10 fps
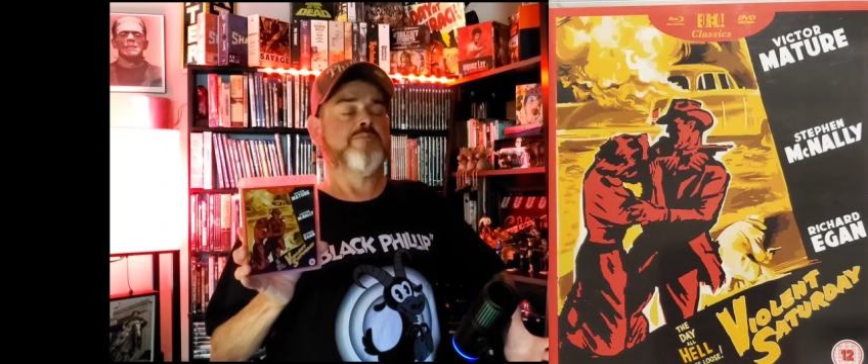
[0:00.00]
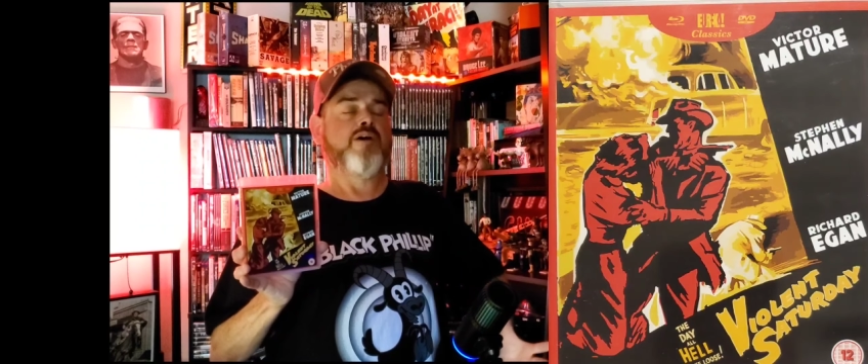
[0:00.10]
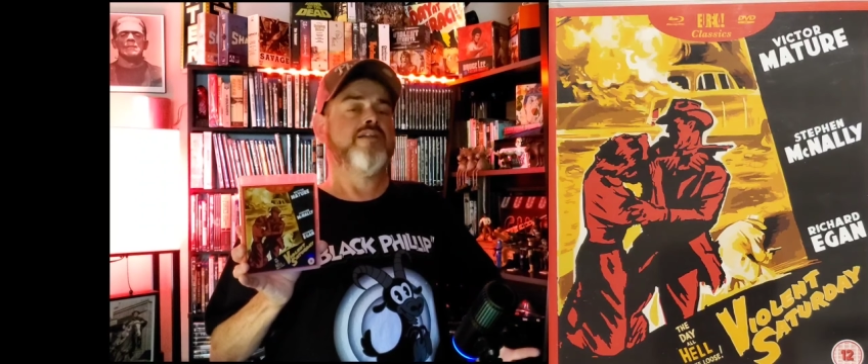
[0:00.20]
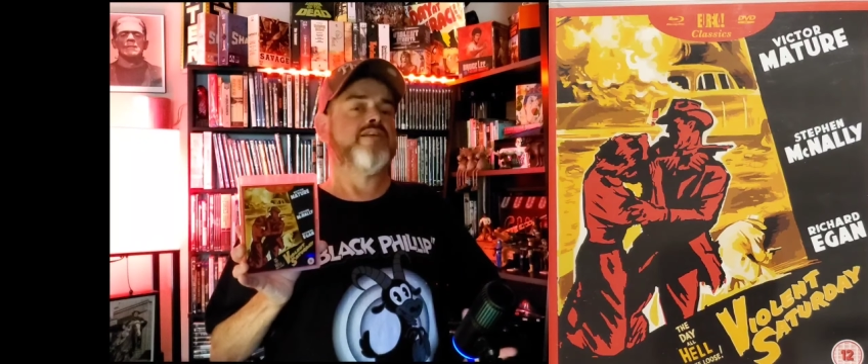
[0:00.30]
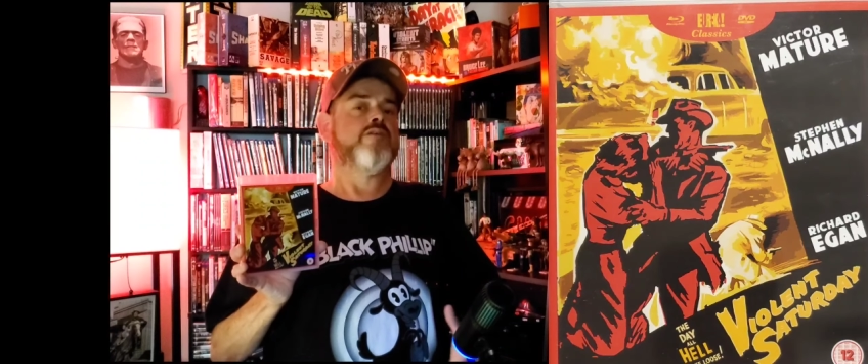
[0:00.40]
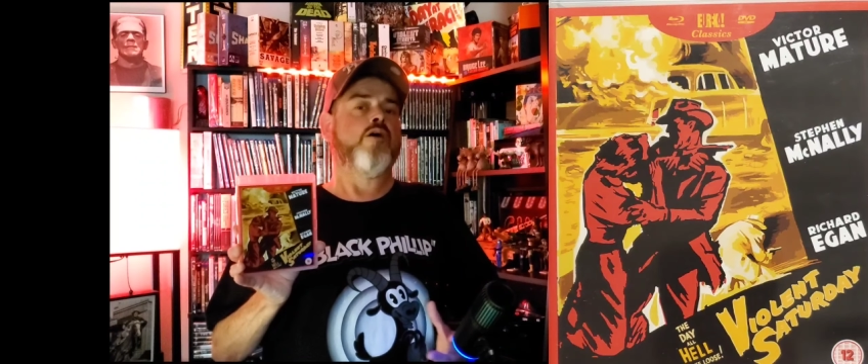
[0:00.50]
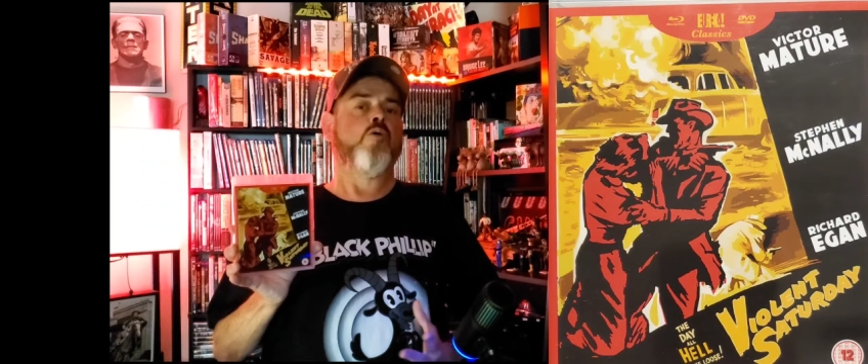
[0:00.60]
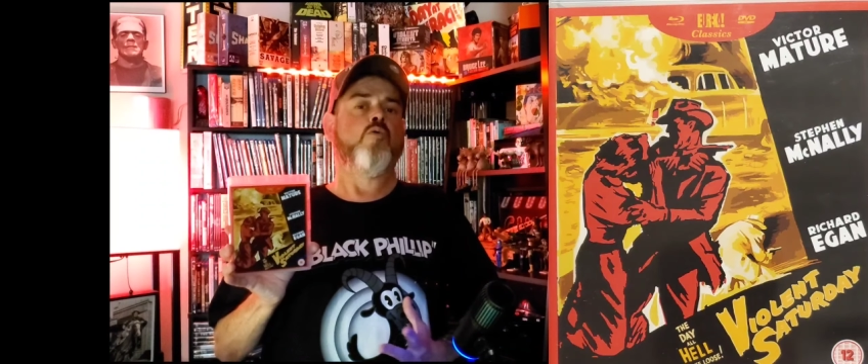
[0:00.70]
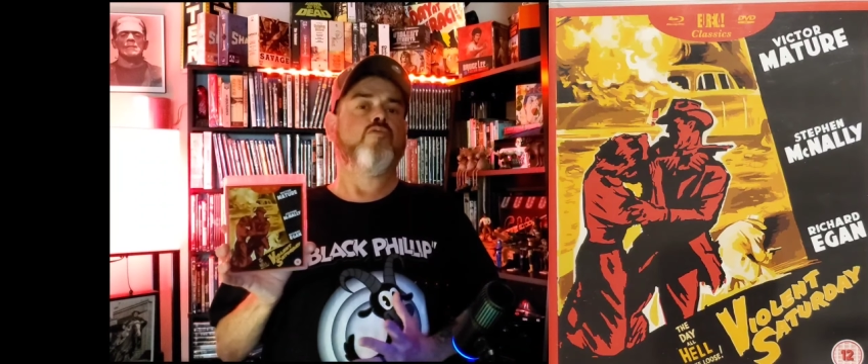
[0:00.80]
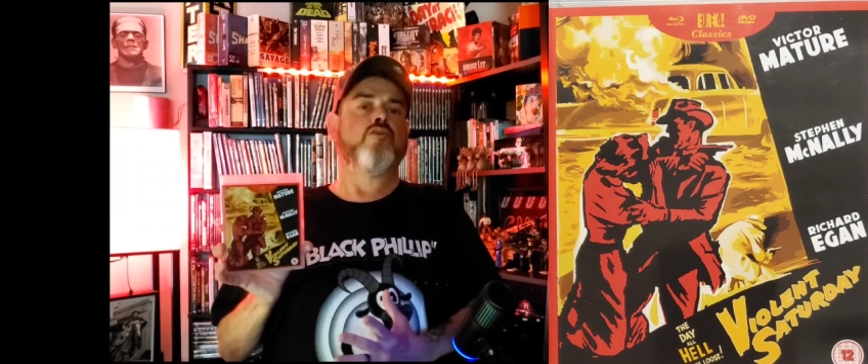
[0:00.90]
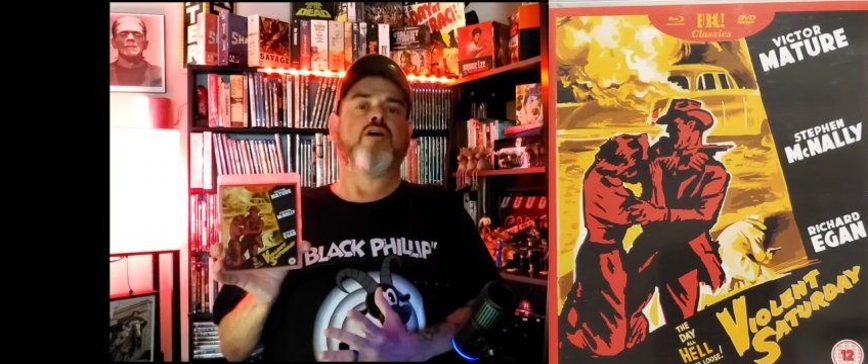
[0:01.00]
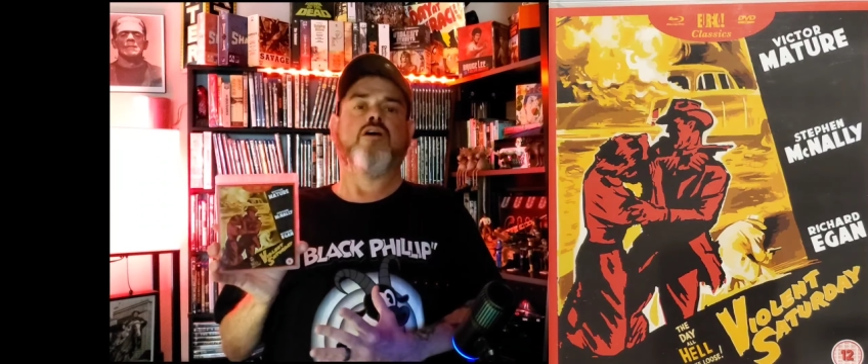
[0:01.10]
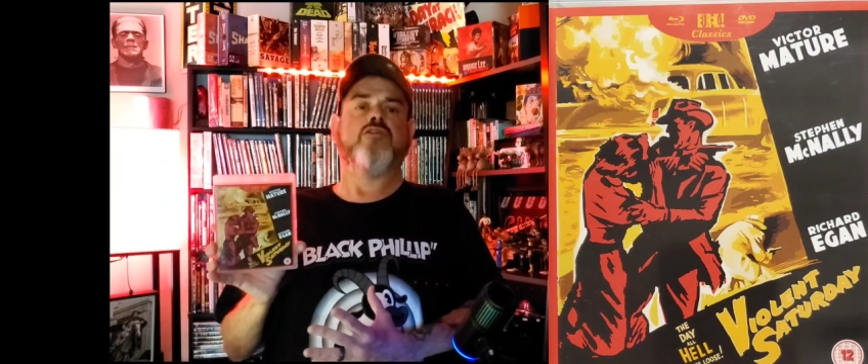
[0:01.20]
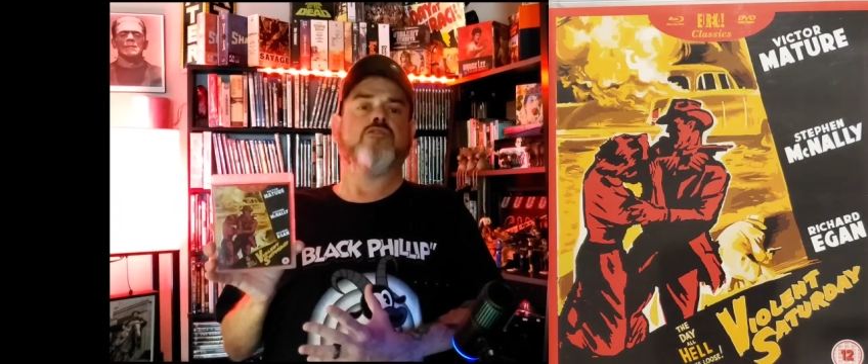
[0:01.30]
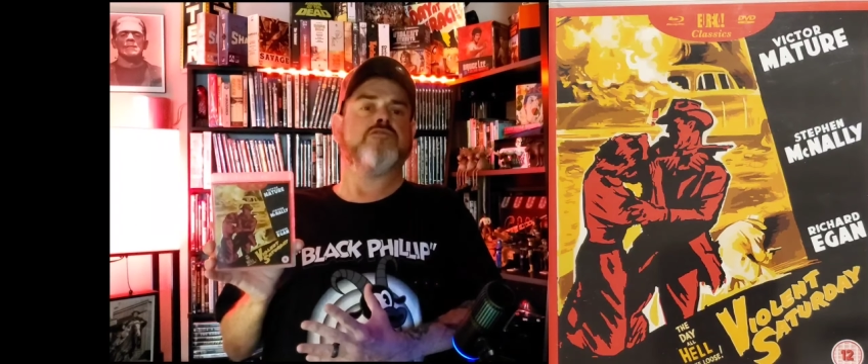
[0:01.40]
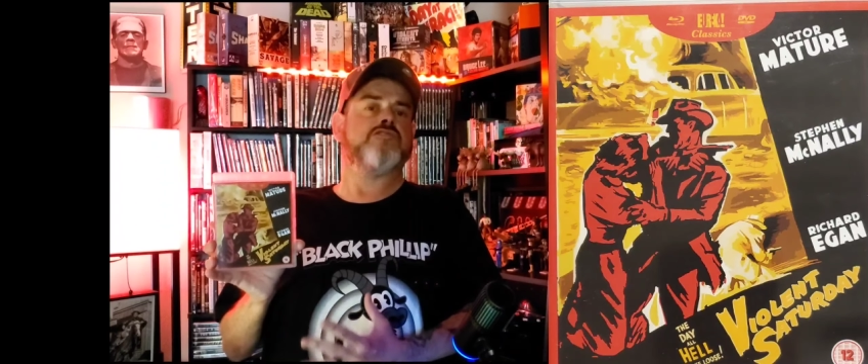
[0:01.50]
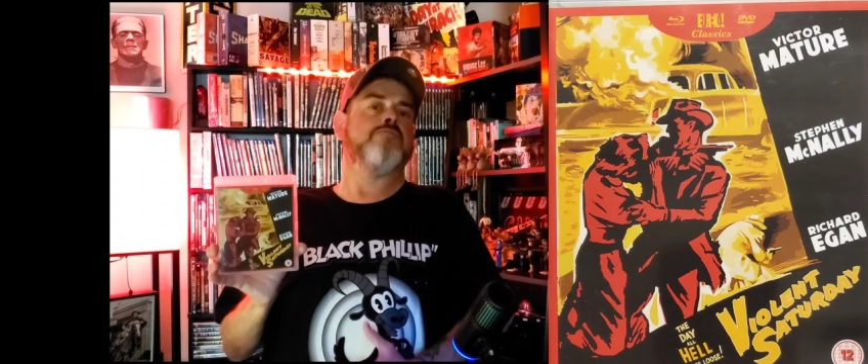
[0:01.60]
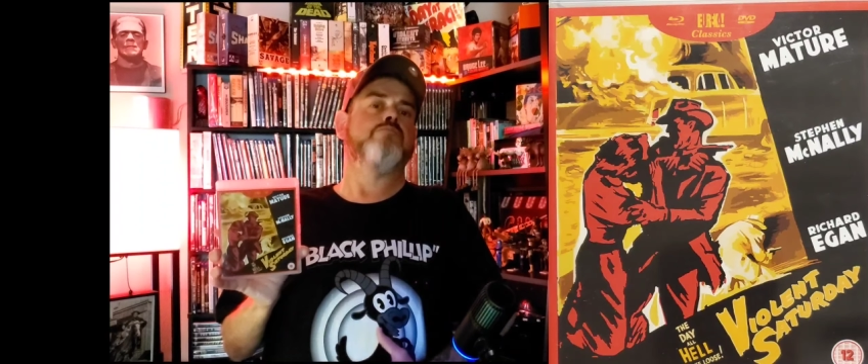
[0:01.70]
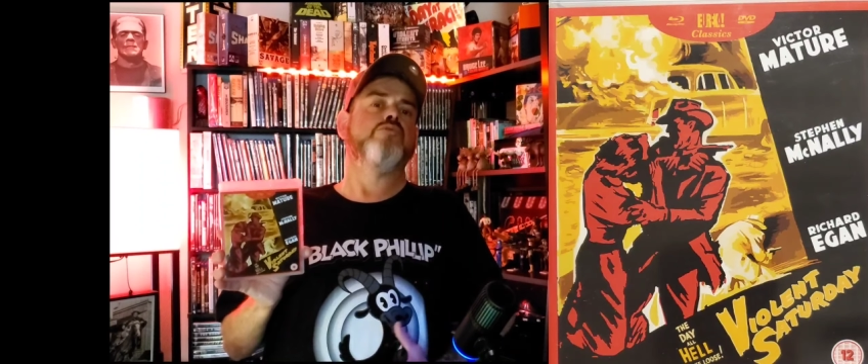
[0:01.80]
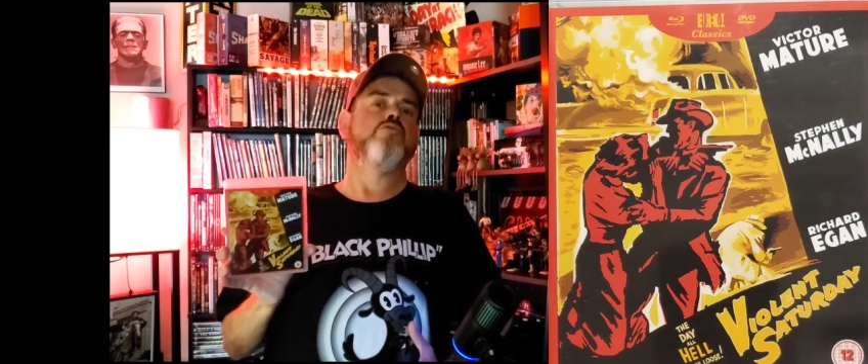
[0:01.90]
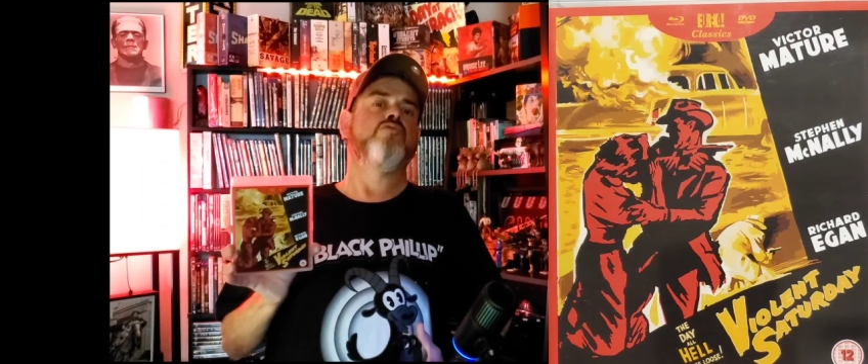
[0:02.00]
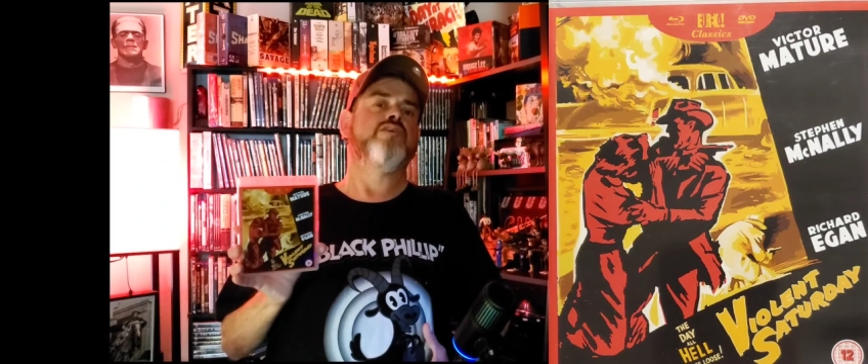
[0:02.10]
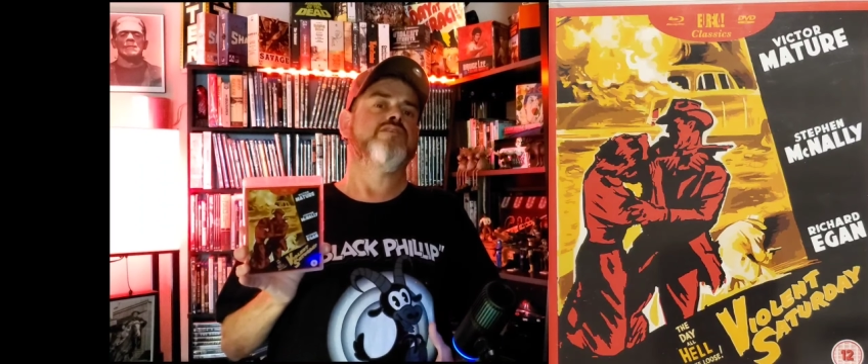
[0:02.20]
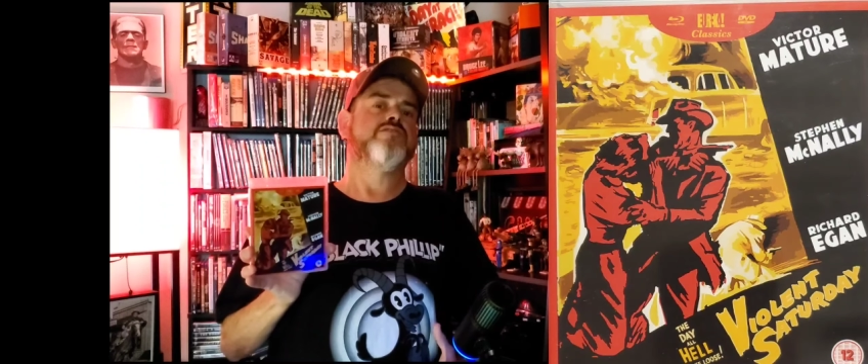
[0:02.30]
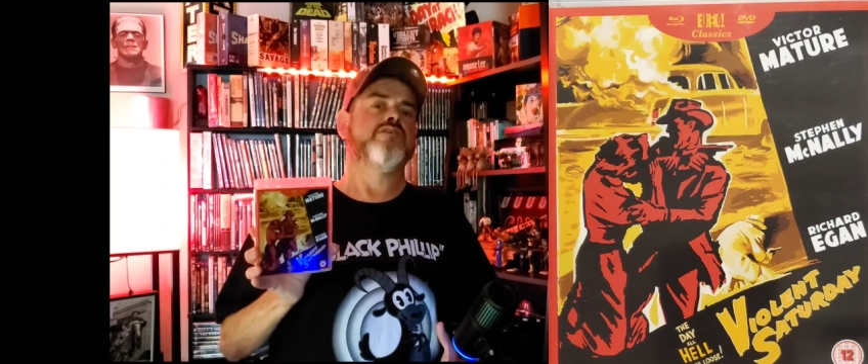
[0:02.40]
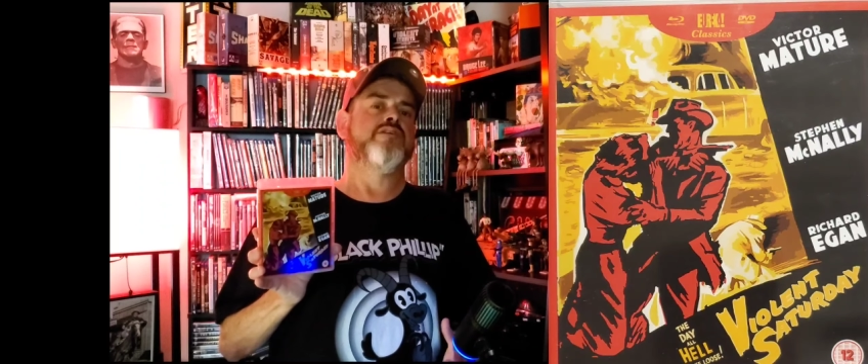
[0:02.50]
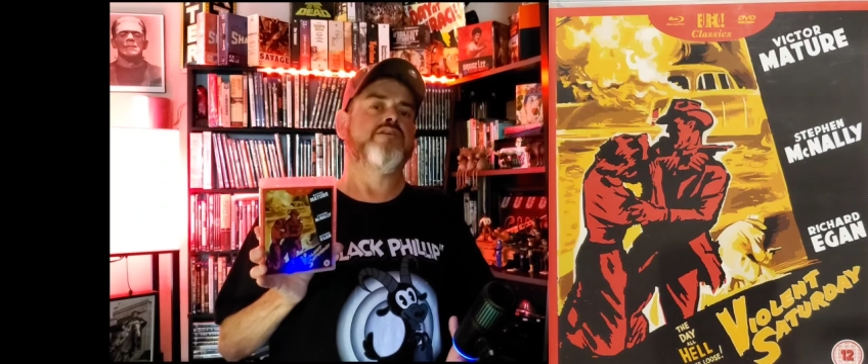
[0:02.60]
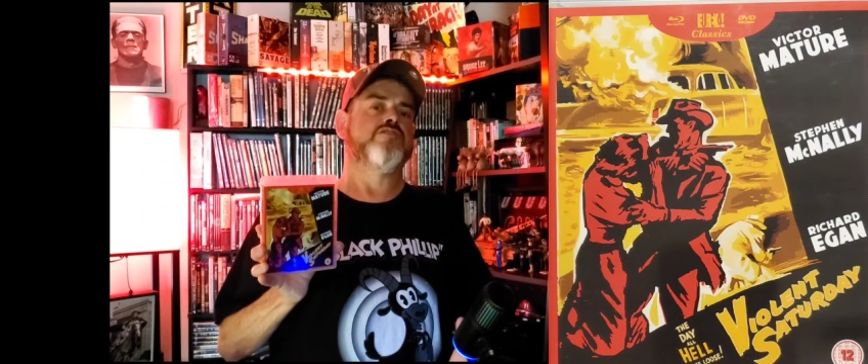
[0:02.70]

he probably did over a hundred and some movies in